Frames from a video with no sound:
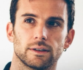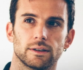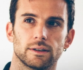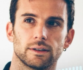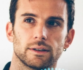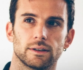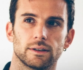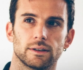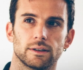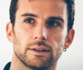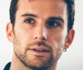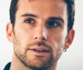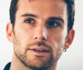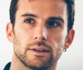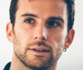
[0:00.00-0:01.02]

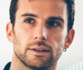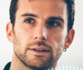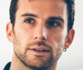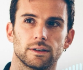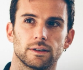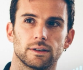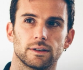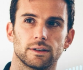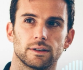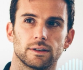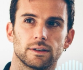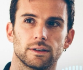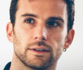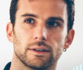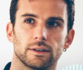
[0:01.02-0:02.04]

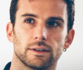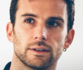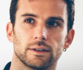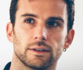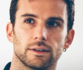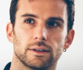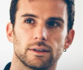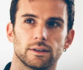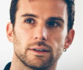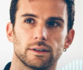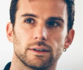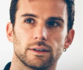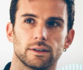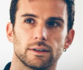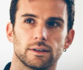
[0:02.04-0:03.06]

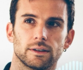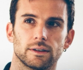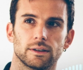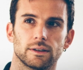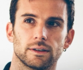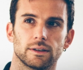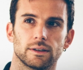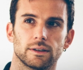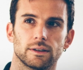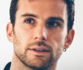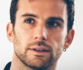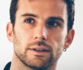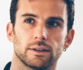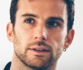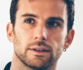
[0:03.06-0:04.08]

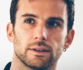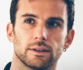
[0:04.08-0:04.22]
(not speaking)